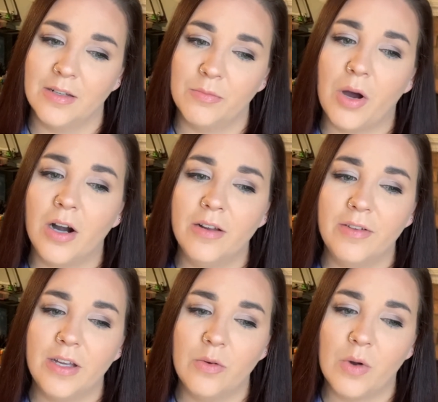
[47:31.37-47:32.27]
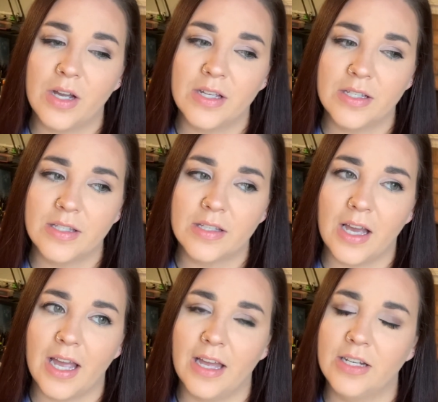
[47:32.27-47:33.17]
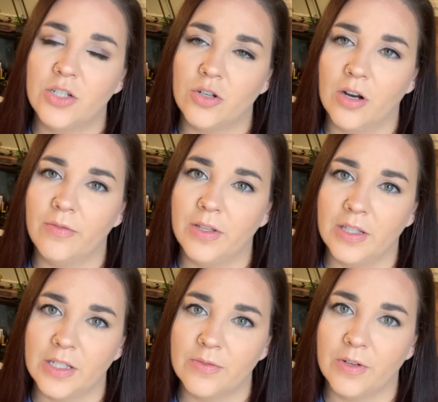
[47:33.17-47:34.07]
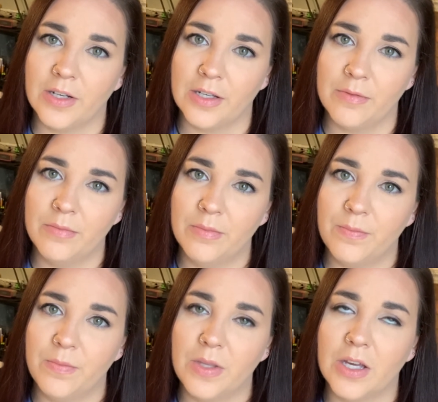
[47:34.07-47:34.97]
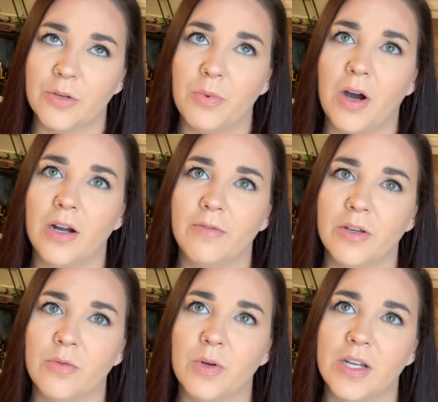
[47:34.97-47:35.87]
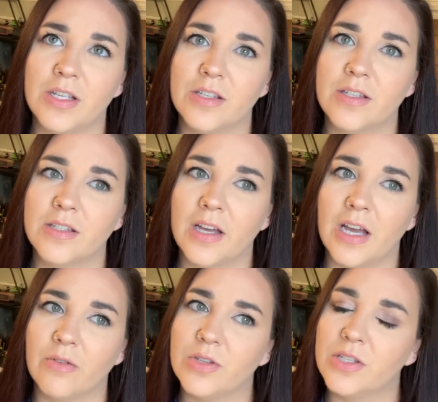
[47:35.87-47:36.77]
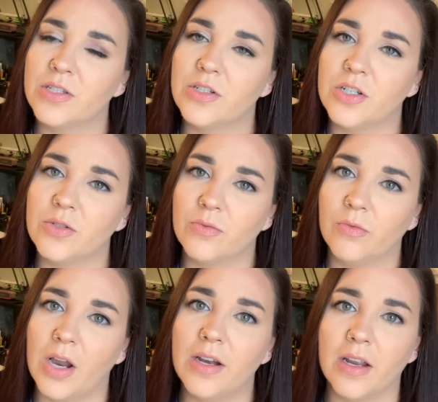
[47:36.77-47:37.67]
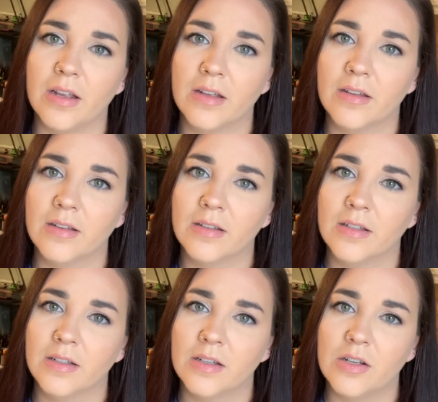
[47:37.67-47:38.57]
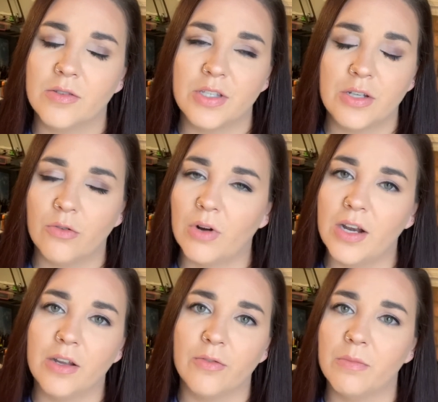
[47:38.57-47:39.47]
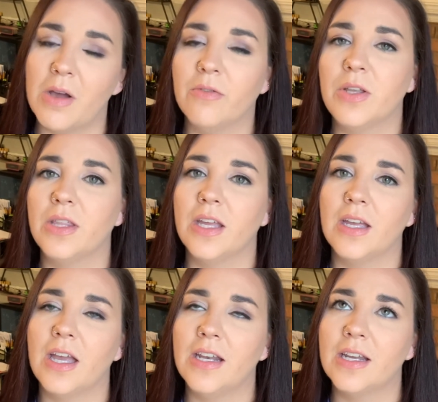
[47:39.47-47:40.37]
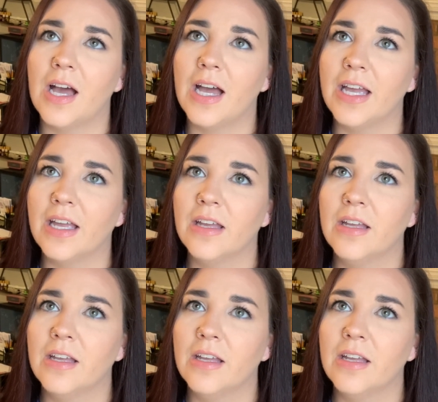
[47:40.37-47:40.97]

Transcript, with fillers: part of it was I had strong feelings for him. The other part of it was I was just running, still running from everything. And I